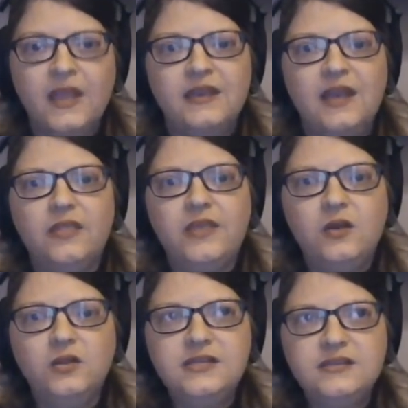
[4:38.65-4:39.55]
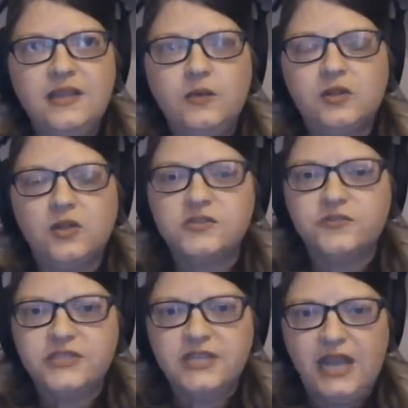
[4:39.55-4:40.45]
Now, they only said they were closed
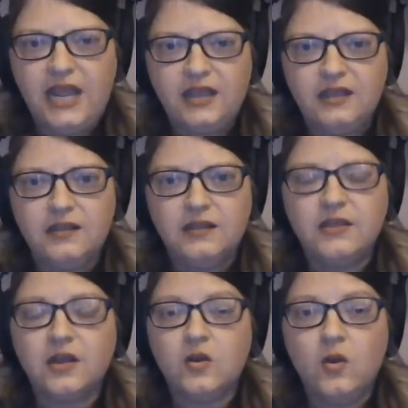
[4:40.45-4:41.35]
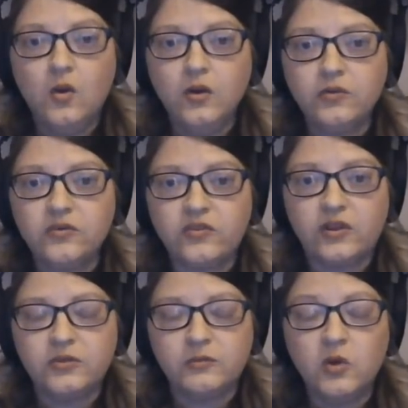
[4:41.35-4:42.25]
for today. The courts,
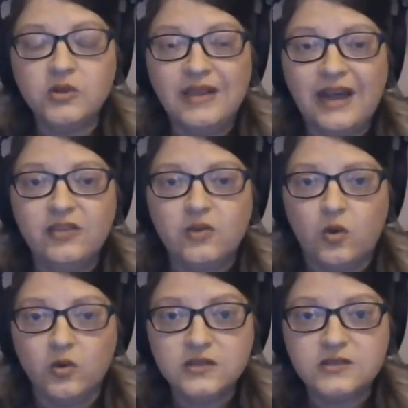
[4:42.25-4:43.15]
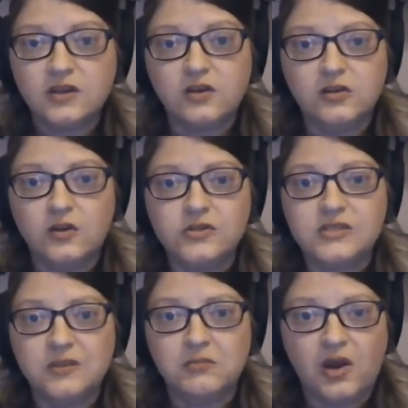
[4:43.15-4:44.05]
a lot of the courts are
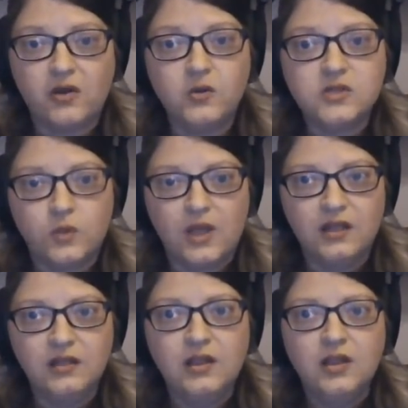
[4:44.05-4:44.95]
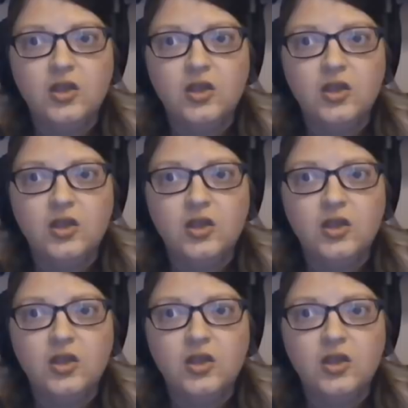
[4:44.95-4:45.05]
closed tomorrow as well.